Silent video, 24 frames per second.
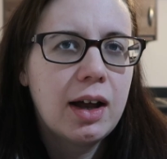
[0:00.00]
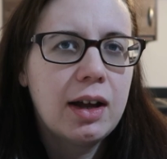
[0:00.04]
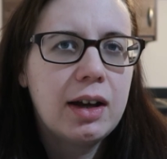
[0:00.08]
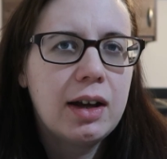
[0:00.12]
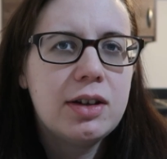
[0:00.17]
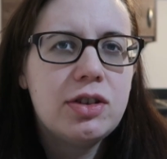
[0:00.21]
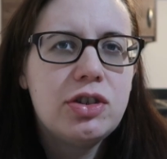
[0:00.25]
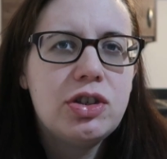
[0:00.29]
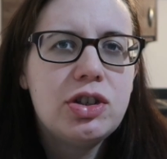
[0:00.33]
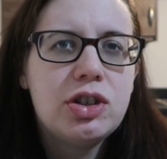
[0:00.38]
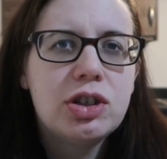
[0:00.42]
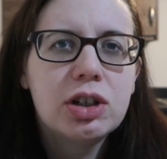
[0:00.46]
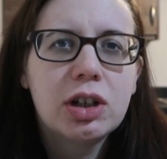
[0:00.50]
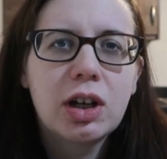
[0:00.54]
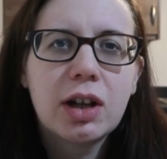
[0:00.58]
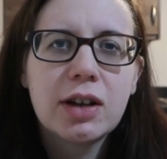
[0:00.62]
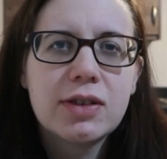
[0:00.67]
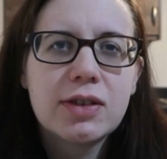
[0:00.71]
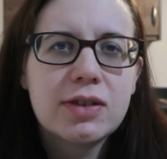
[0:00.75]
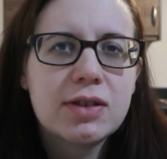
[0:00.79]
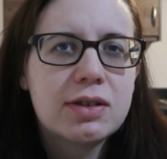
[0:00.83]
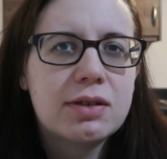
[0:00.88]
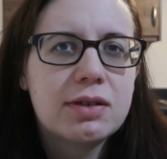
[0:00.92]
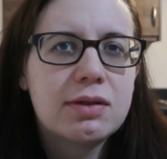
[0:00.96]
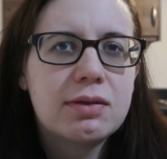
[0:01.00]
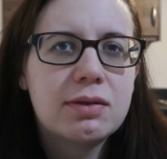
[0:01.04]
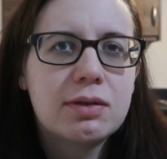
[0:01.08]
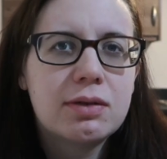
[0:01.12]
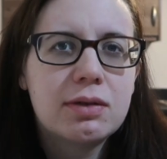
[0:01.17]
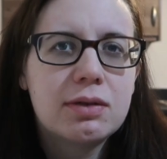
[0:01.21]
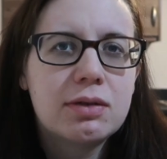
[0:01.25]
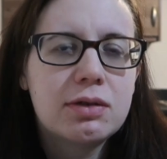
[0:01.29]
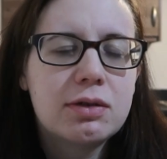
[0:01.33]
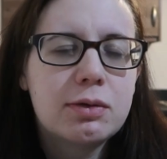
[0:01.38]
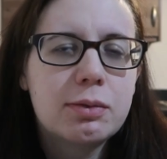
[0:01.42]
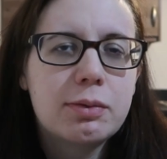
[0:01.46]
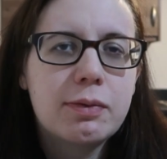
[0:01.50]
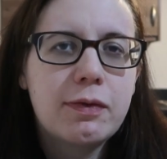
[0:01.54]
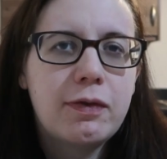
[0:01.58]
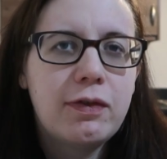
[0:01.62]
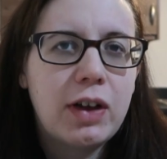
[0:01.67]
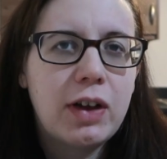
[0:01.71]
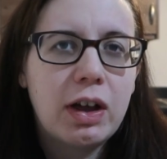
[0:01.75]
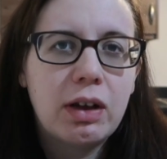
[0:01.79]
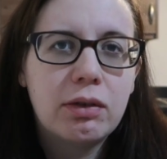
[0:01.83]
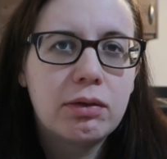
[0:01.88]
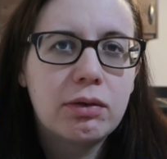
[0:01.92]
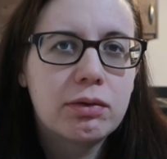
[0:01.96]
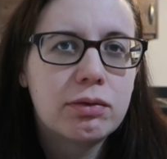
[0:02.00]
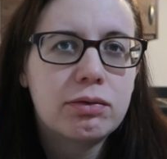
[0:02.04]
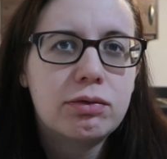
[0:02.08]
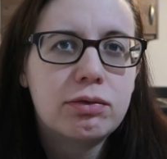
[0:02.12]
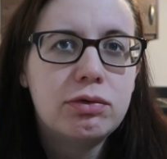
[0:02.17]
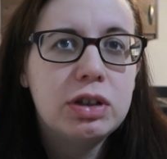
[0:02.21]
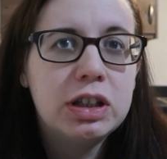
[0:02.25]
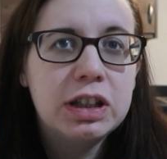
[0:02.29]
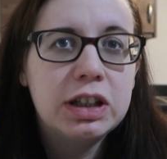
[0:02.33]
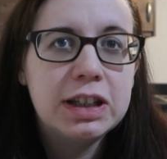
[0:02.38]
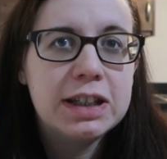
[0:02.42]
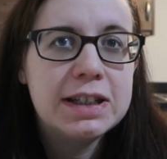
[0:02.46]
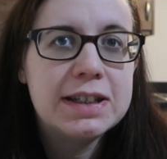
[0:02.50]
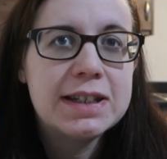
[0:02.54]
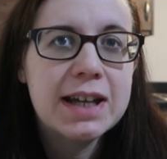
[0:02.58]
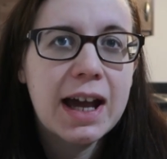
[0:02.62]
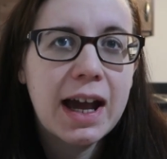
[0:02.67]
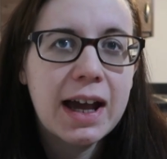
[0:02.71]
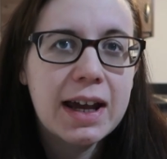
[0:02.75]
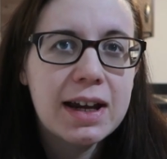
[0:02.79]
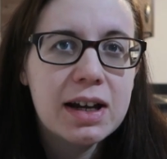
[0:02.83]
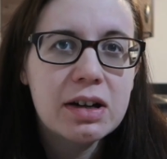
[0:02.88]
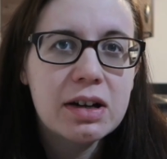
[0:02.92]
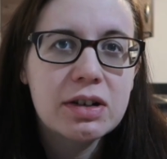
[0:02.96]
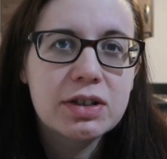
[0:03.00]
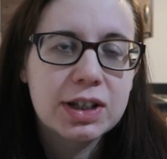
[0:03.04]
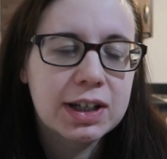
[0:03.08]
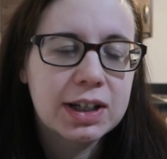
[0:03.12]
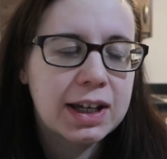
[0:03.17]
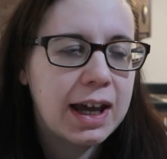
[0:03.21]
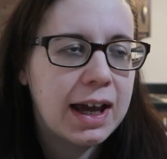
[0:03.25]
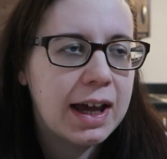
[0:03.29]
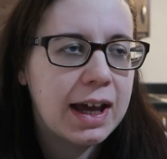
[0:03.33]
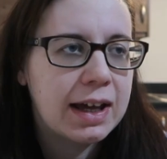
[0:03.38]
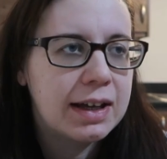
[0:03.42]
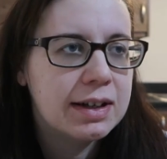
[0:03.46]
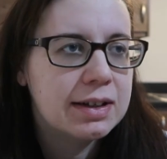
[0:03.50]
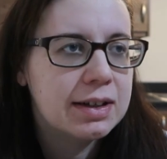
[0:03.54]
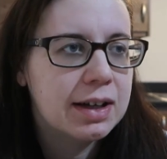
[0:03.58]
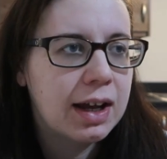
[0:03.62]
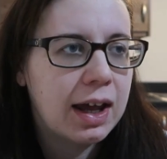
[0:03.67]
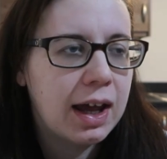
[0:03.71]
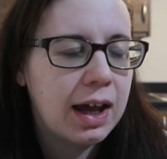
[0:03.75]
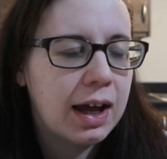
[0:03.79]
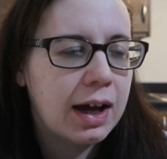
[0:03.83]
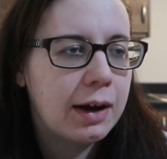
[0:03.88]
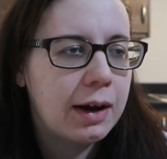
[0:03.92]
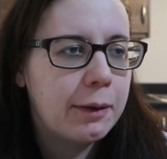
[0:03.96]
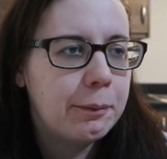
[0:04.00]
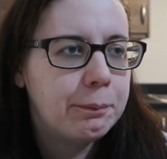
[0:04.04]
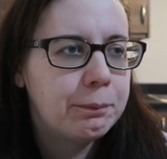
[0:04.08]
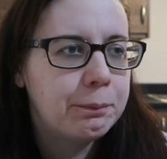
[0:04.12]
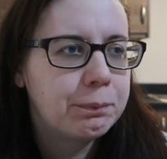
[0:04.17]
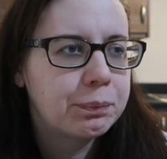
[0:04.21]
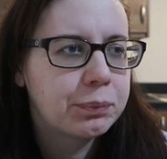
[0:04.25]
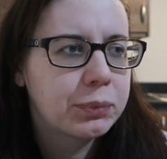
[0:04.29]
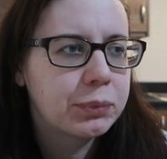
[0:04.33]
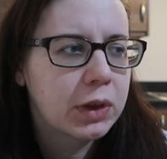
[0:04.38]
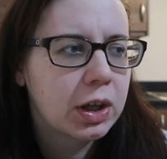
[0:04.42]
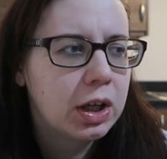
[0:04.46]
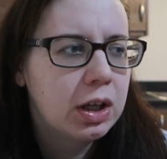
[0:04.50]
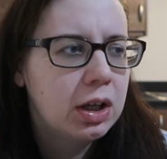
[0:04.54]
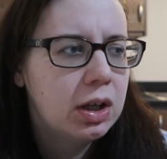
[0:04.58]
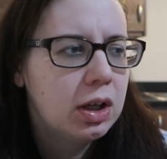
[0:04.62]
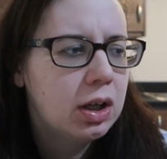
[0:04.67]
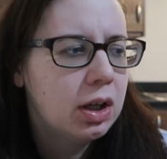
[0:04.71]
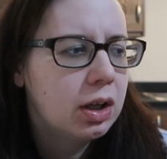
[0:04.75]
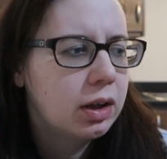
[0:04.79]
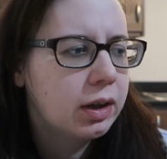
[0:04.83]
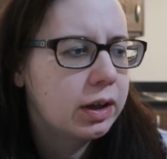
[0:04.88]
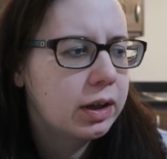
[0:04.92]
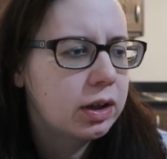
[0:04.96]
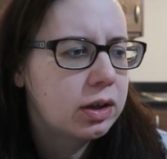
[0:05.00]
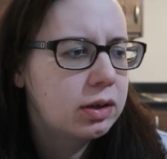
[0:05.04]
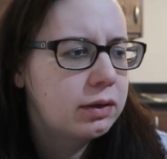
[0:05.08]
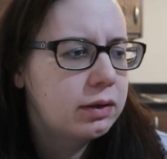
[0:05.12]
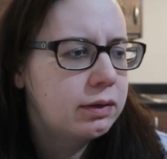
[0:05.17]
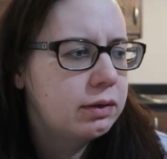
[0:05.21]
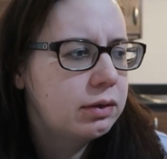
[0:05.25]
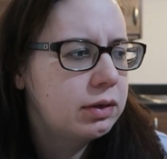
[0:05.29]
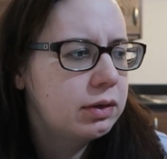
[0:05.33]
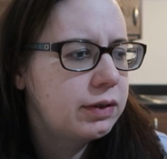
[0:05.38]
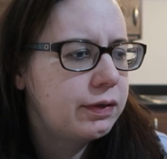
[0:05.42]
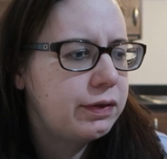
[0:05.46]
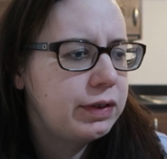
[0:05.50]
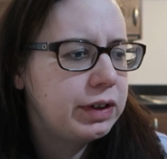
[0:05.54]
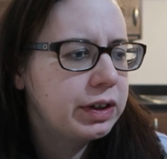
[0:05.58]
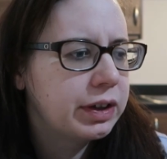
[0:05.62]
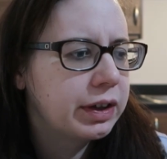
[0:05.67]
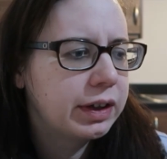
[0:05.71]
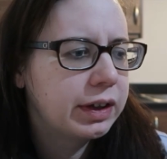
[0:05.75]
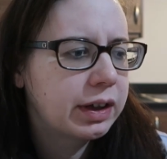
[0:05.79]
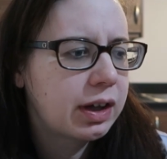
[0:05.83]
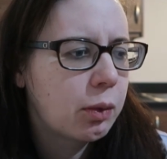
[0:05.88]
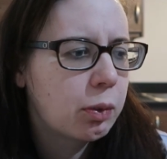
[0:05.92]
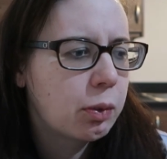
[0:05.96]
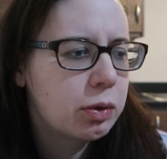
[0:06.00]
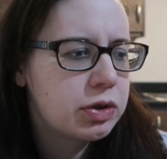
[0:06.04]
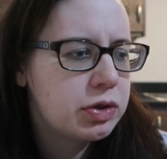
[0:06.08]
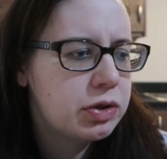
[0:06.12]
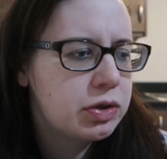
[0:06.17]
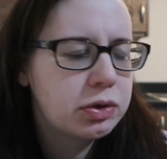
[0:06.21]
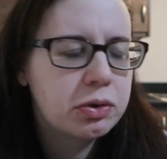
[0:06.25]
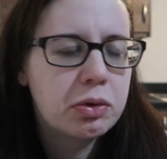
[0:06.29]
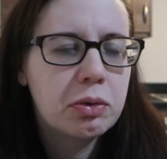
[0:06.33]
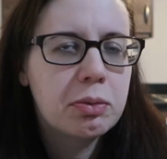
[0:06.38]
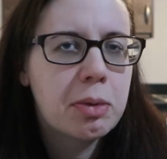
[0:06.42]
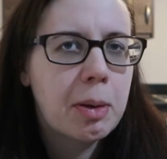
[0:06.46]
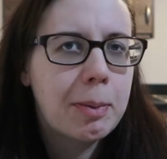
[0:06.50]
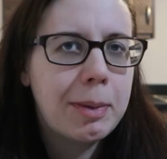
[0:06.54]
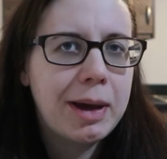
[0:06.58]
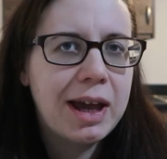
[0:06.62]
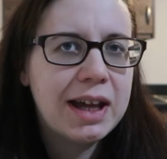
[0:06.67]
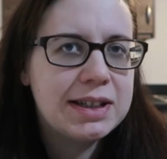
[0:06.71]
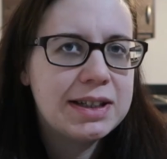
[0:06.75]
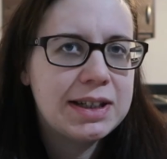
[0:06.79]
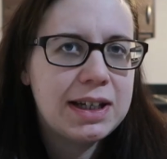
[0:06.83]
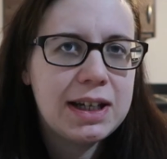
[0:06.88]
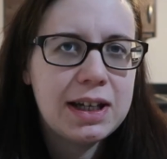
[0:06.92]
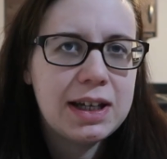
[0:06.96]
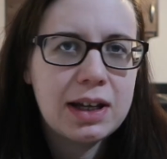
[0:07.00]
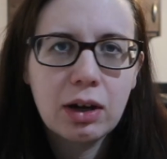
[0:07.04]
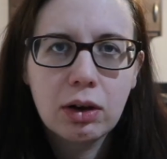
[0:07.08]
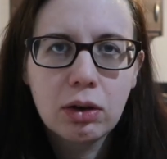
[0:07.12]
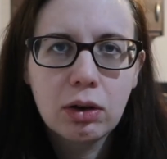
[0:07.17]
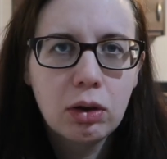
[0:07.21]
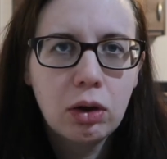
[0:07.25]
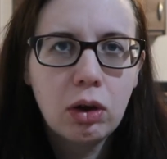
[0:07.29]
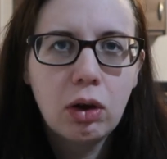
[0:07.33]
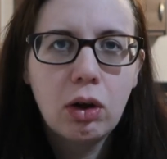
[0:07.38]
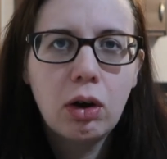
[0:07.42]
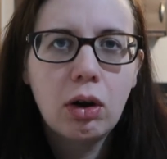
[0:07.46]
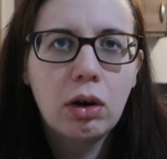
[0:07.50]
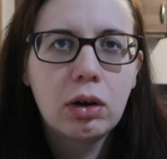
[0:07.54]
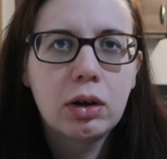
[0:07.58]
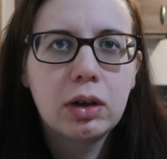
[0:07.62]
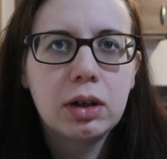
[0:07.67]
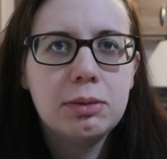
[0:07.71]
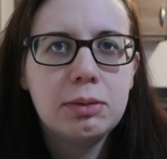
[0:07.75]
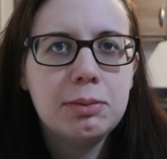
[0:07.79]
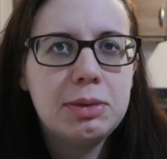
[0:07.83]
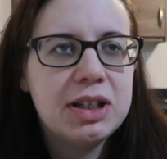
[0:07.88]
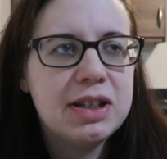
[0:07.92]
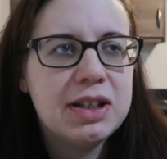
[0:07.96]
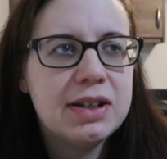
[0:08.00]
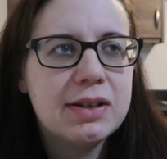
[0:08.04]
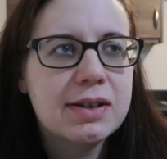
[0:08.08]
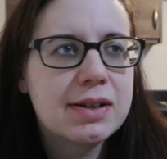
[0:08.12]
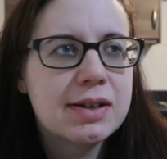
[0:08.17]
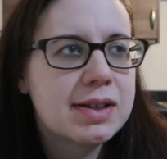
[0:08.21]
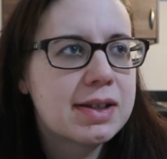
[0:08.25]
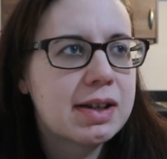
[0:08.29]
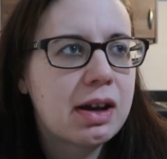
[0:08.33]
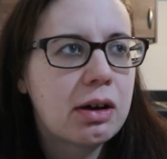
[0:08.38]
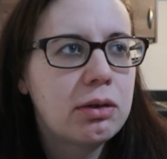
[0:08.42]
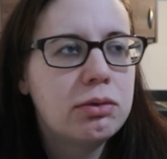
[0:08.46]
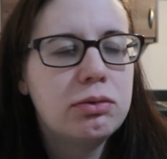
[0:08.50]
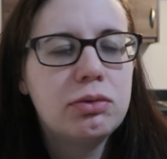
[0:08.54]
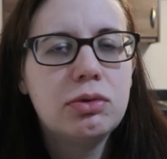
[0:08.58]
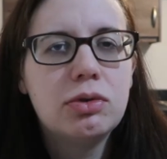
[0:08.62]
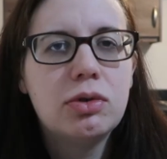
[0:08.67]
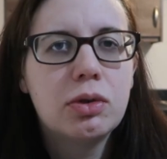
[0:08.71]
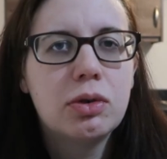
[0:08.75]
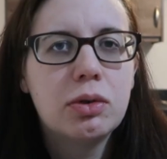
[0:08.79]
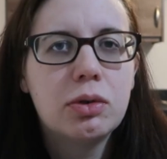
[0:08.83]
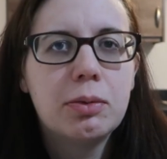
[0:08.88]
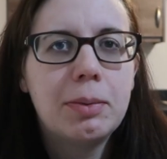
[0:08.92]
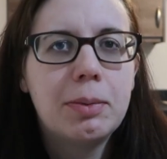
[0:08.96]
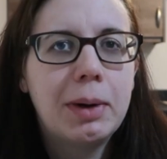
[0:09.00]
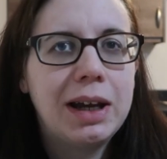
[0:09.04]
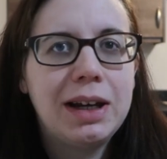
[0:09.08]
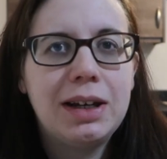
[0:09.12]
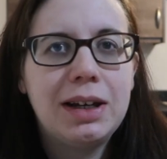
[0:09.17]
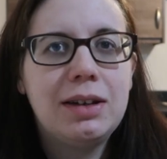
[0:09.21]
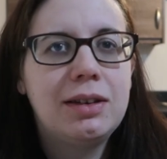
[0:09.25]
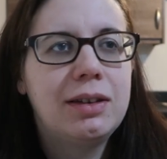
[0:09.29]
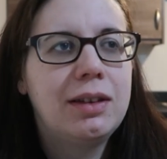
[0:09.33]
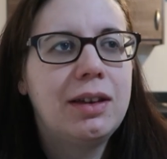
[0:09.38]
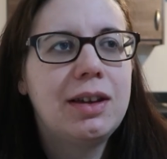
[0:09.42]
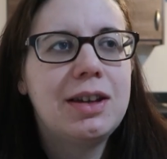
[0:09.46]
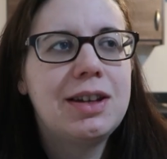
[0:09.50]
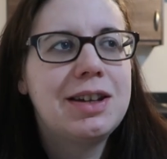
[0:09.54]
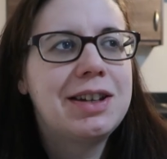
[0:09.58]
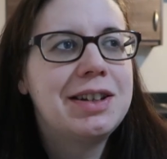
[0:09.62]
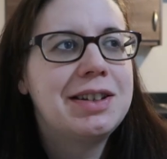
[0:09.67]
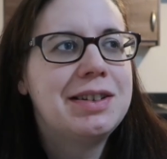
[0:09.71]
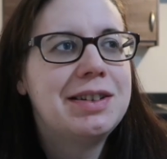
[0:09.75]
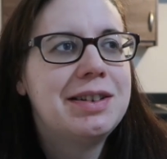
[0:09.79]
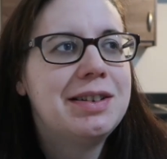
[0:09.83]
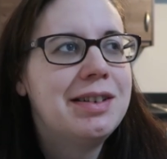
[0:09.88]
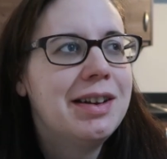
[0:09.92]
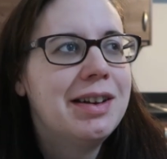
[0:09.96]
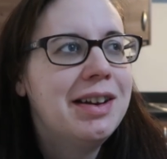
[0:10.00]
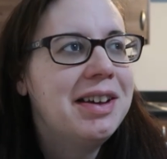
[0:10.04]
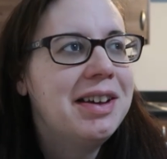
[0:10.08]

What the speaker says: And I just felt really tired again. Like feeling like I wanted to go to my bed at 8 o'clock and be soundo by like